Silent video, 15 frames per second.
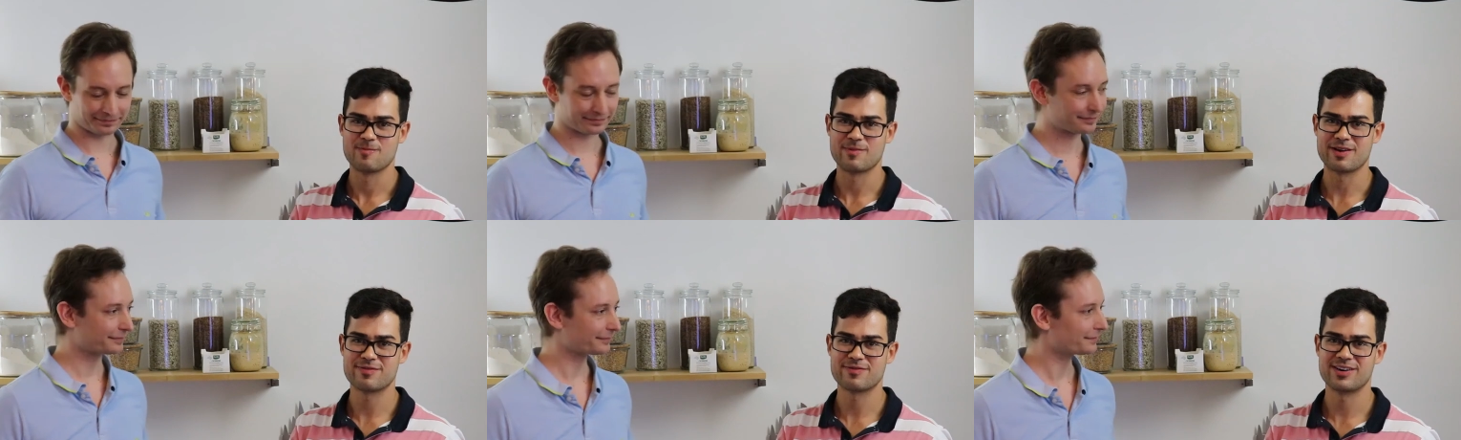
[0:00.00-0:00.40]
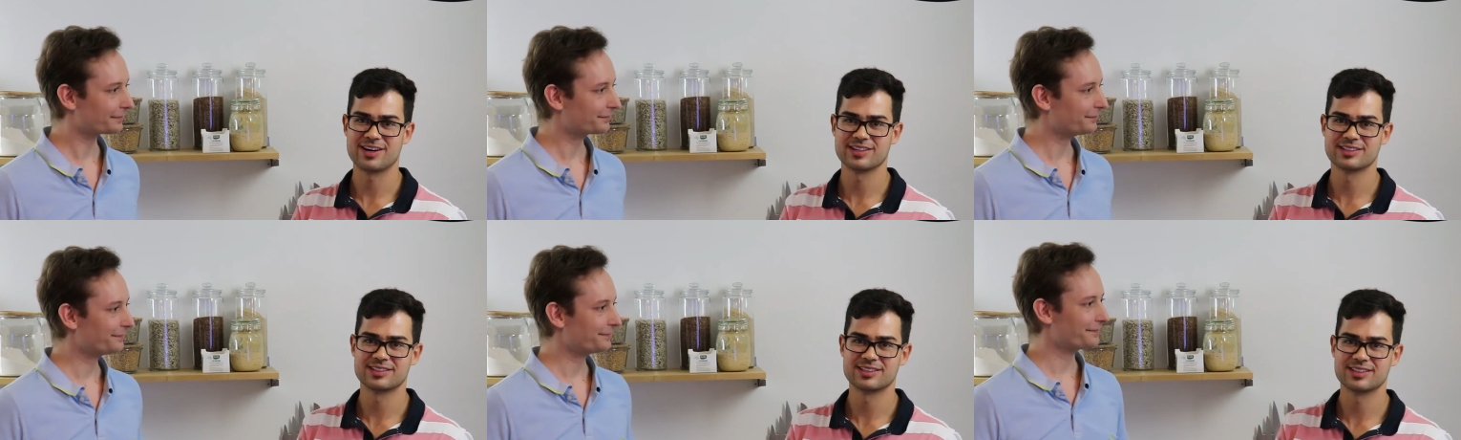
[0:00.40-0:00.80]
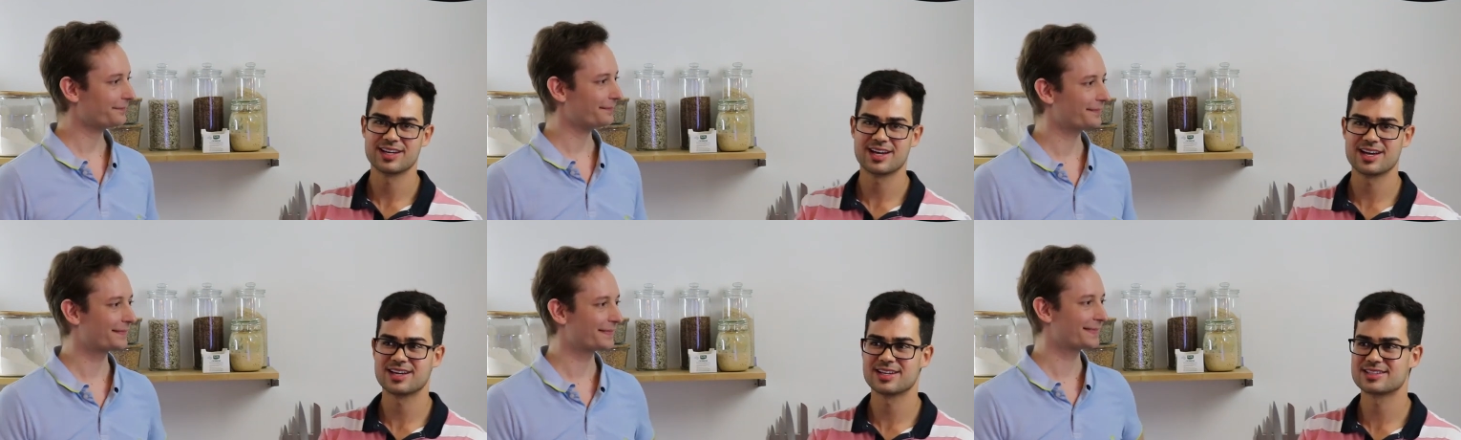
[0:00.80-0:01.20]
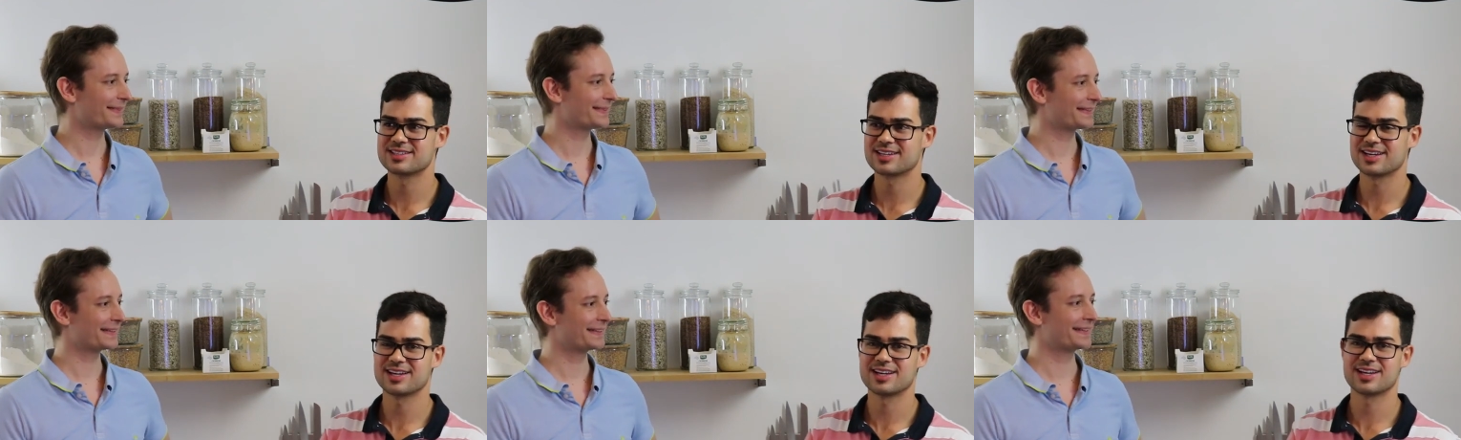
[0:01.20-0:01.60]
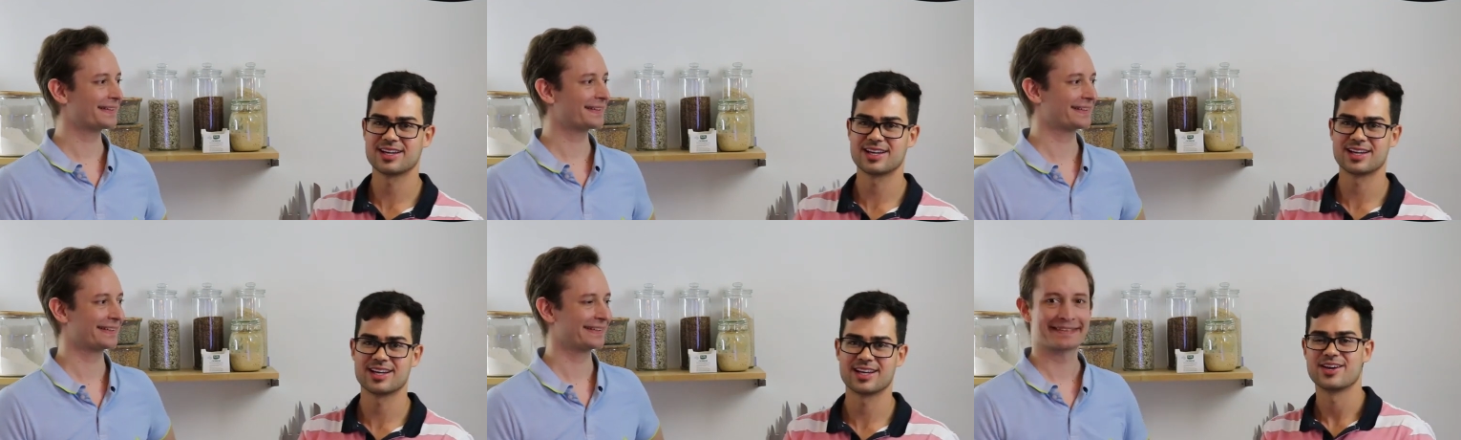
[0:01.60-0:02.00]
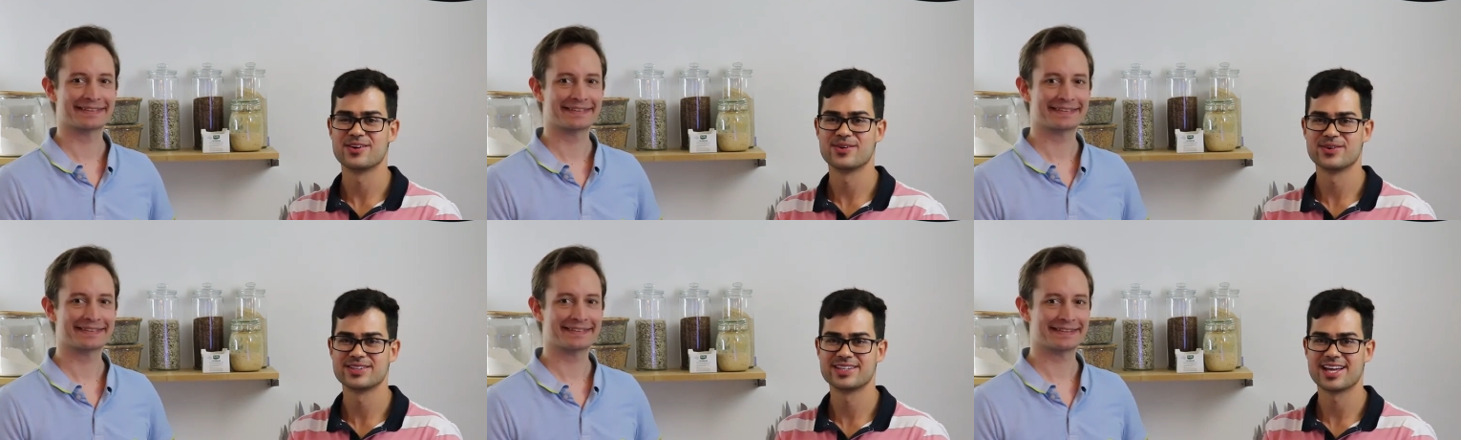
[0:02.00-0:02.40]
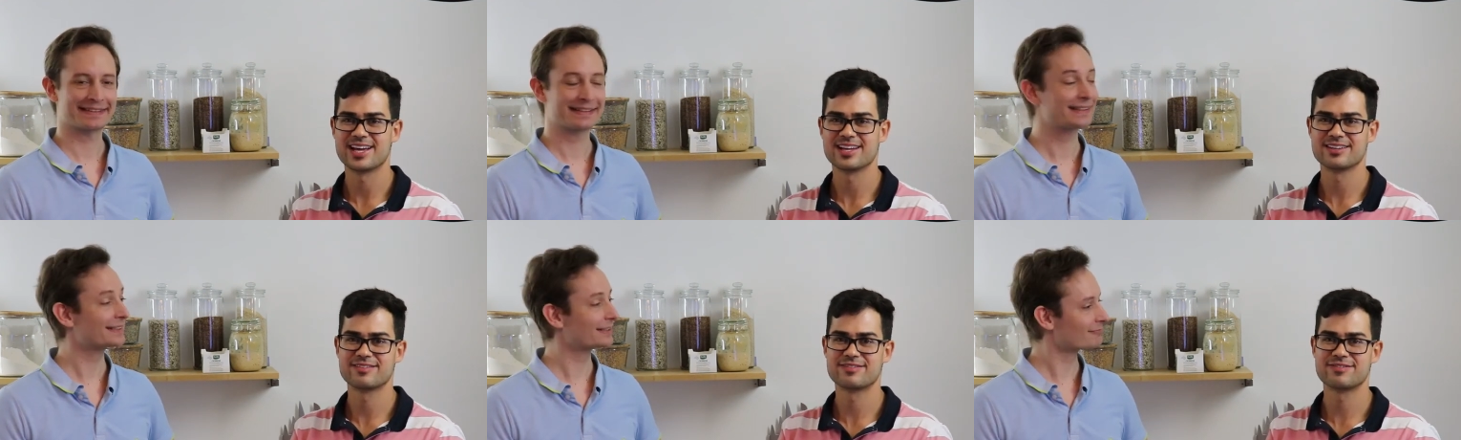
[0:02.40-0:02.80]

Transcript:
Speaker 1: My father has a good and